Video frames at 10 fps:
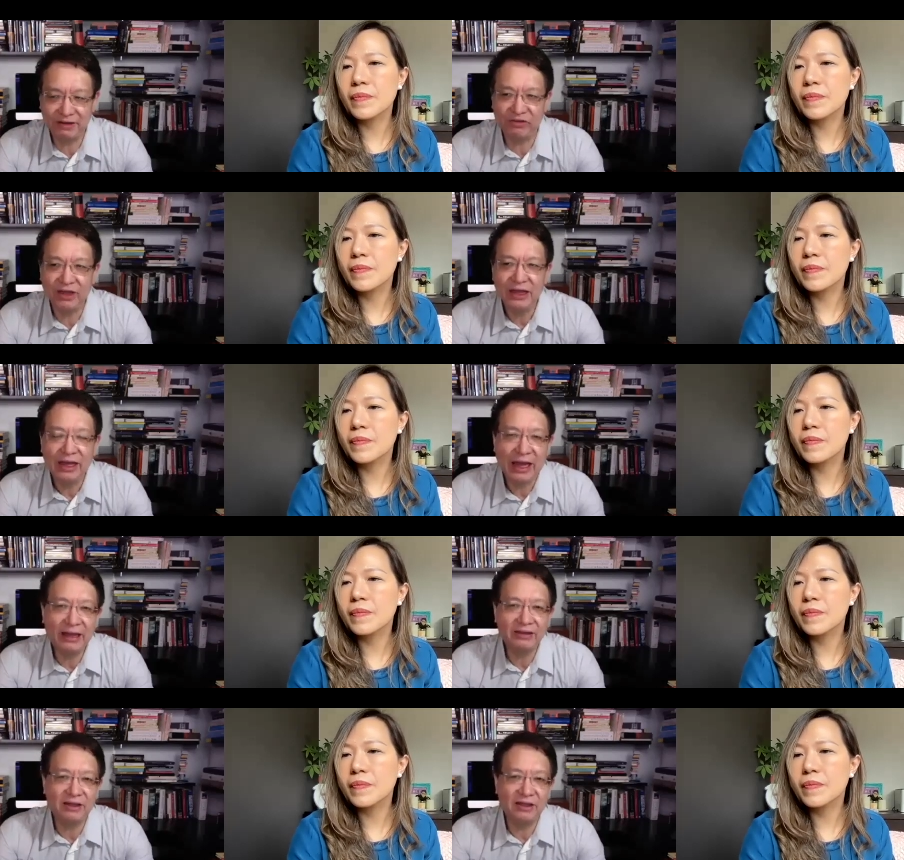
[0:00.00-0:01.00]
Speaker 1: At
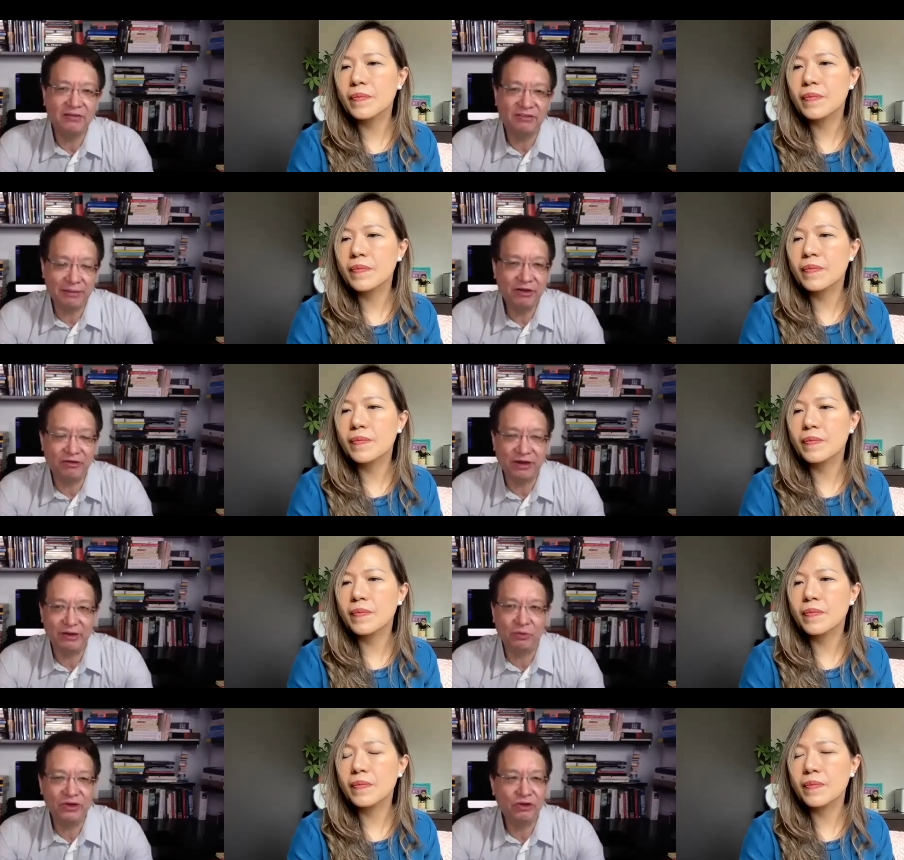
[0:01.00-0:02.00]
the seminary, we
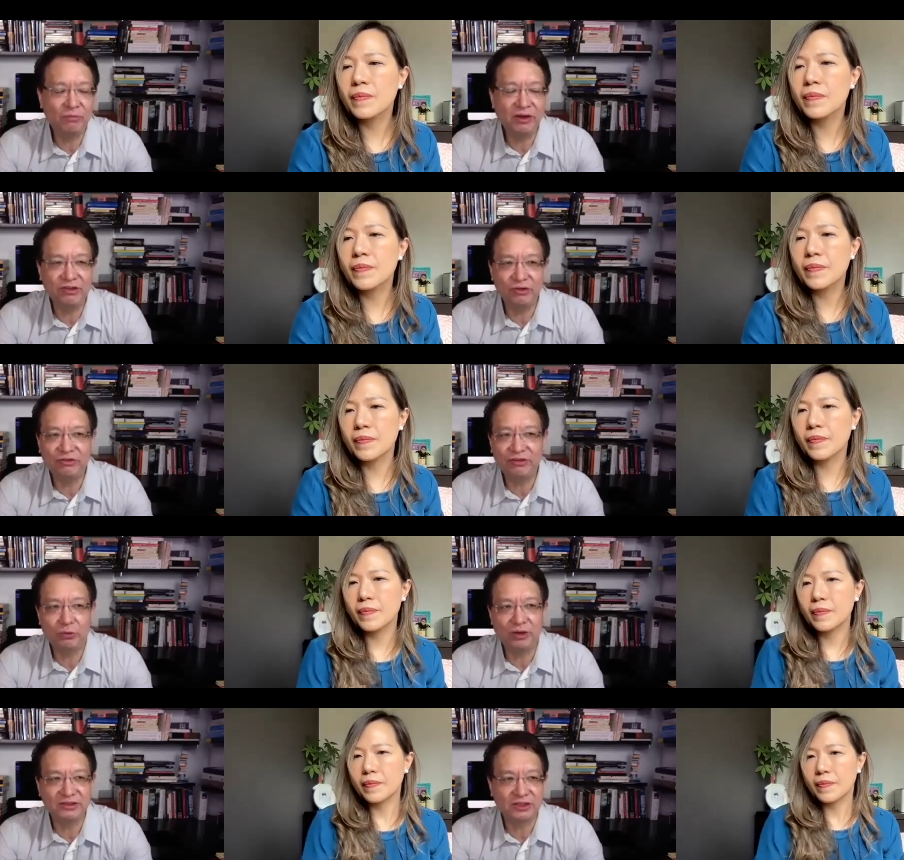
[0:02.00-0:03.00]
normally use
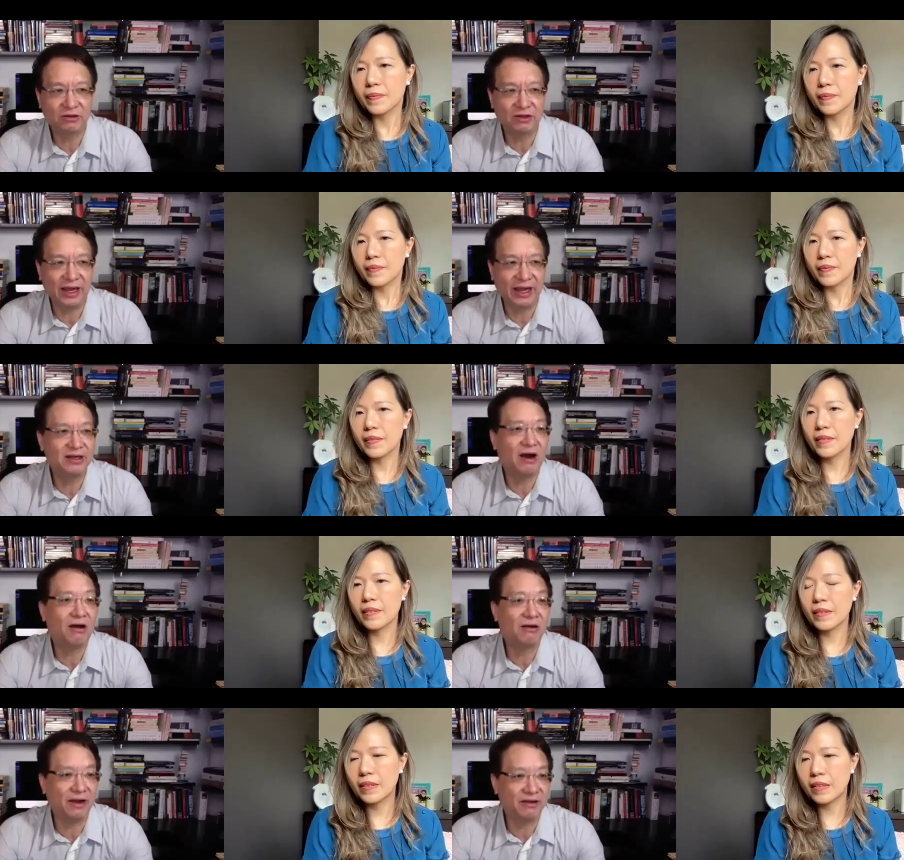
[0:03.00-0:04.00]
what is called an
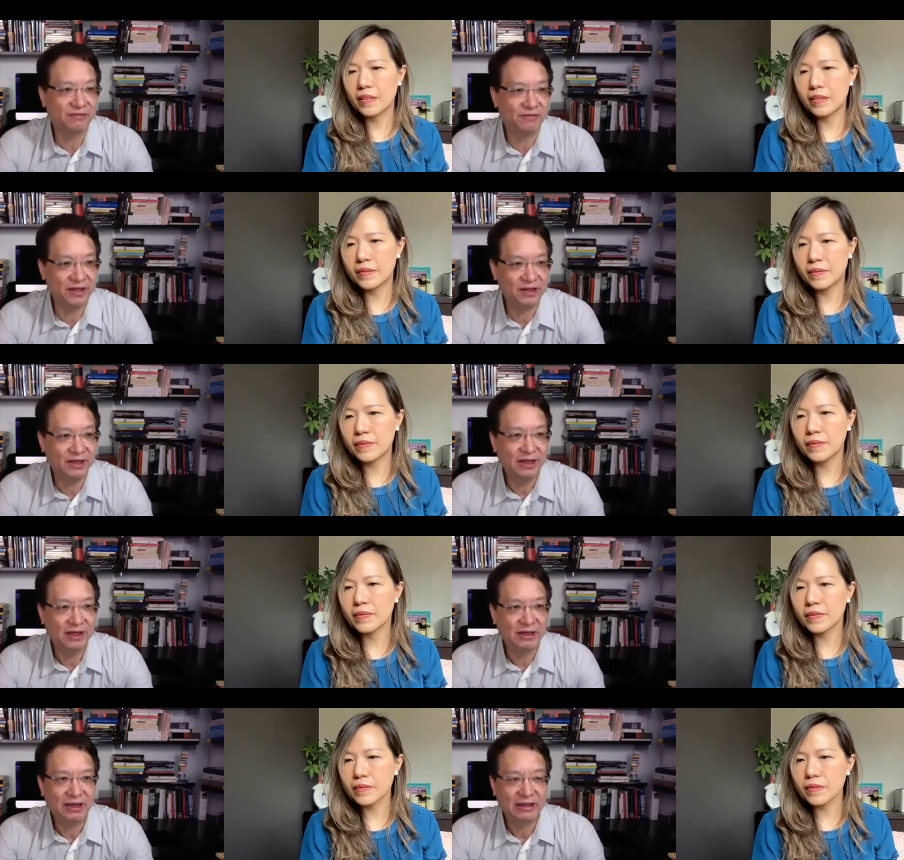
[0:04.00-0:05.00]
RSV,
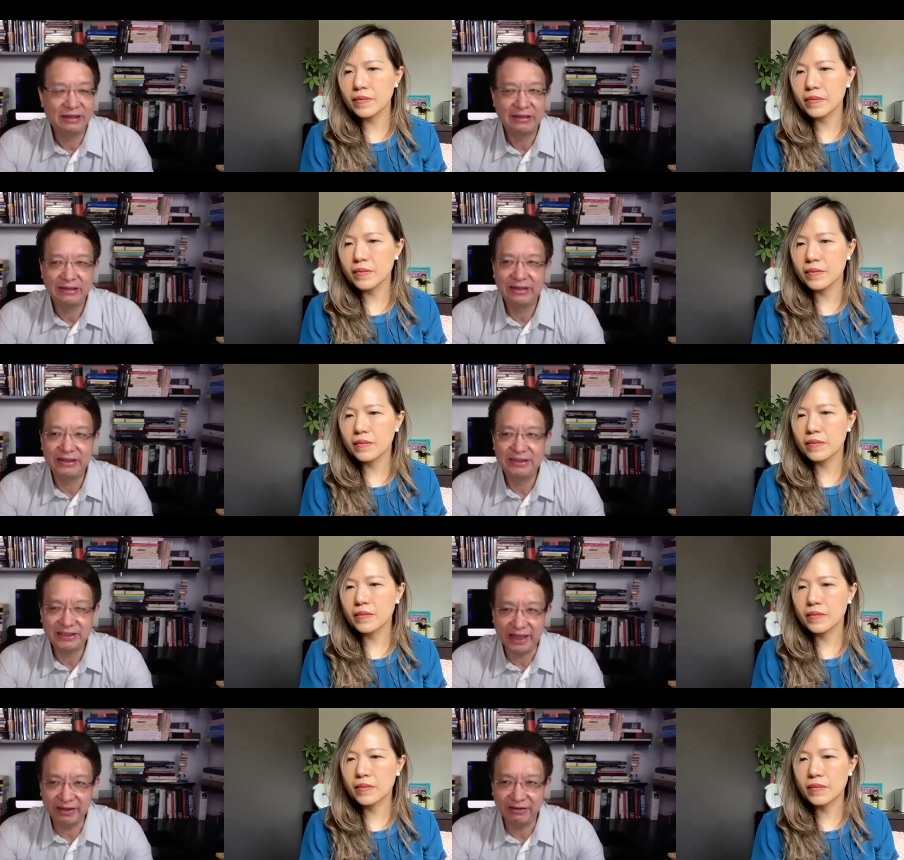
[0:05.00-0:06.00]
the
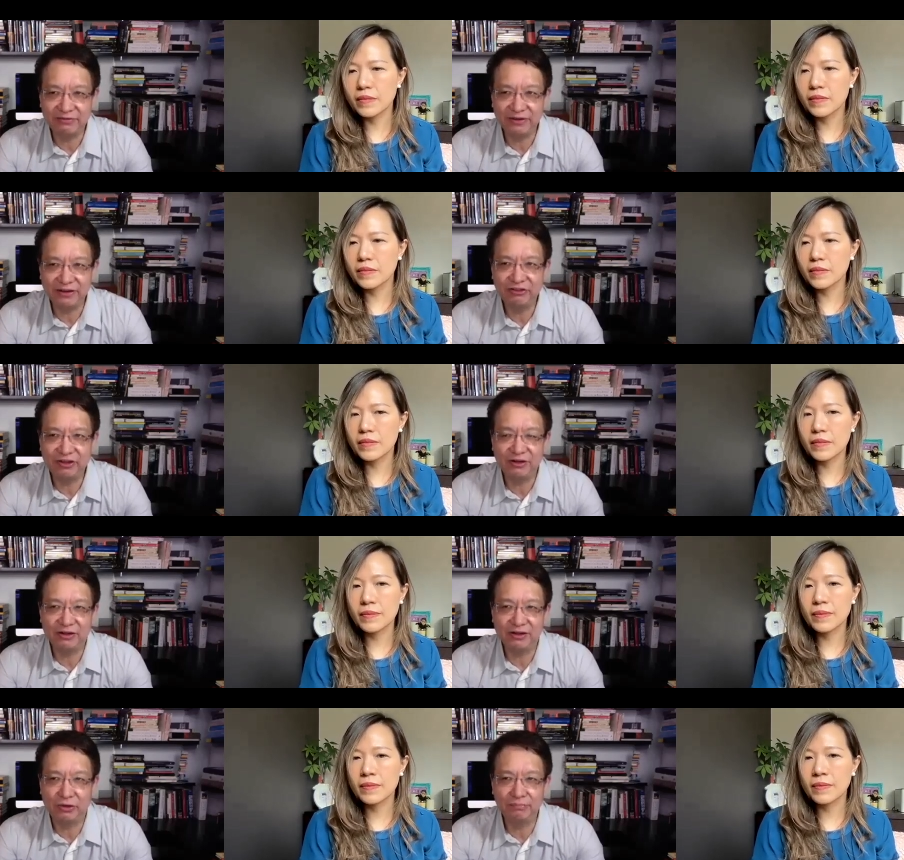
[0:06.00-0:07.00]
standard version
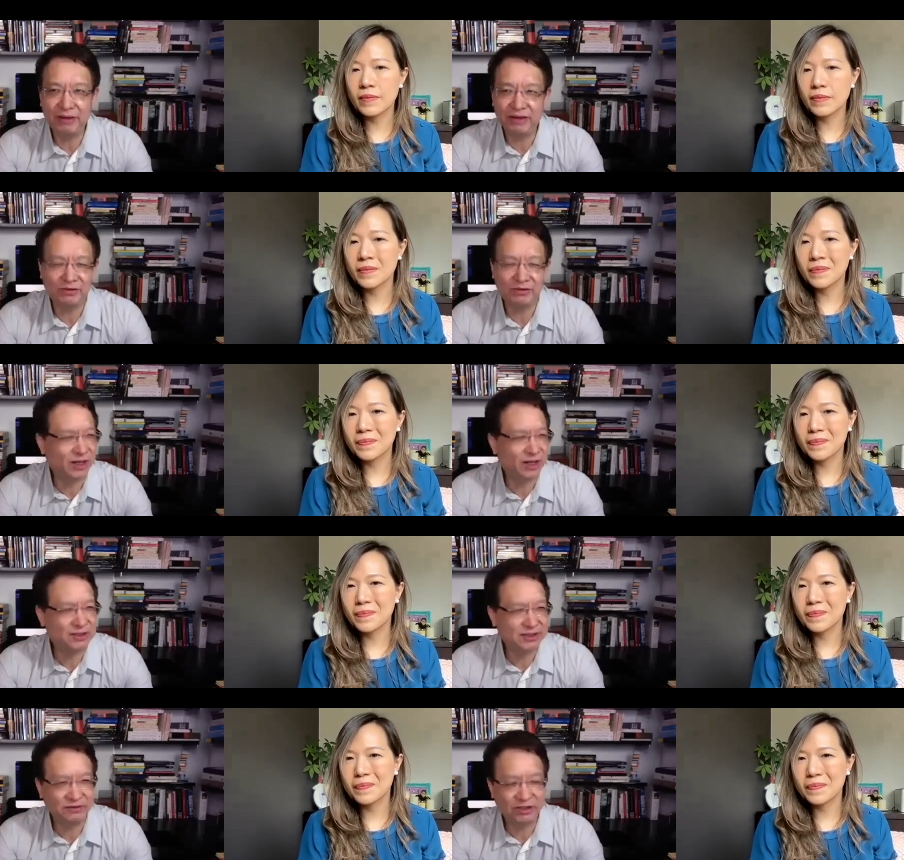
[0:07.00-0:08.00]
going back to
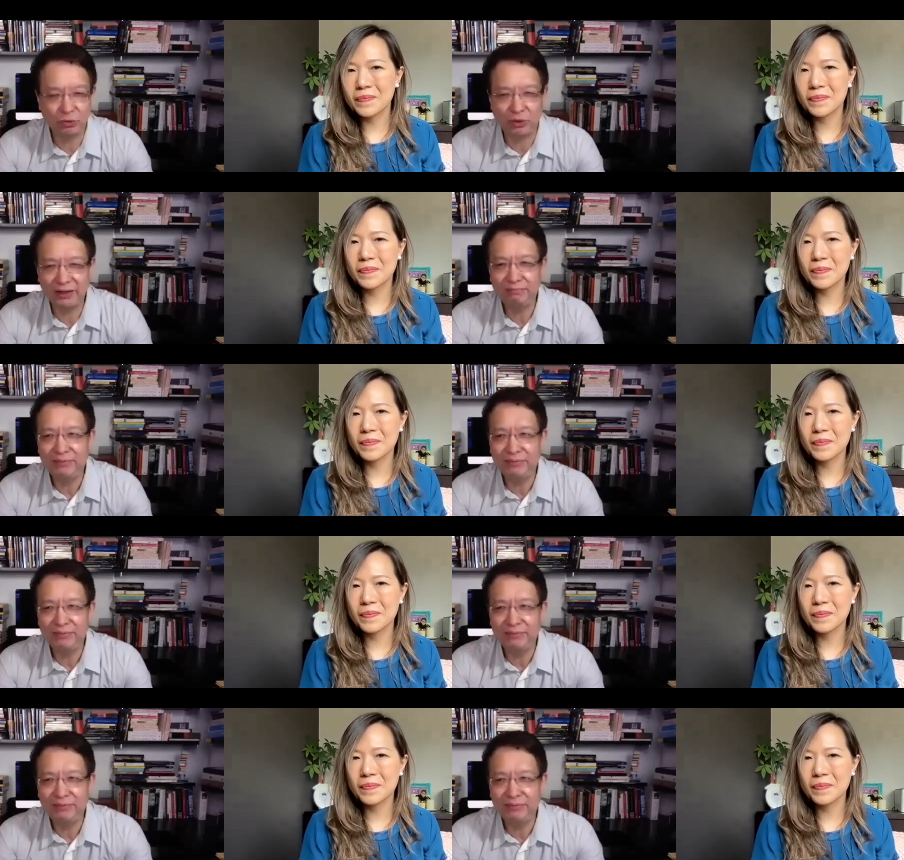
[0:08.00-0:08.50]
1971.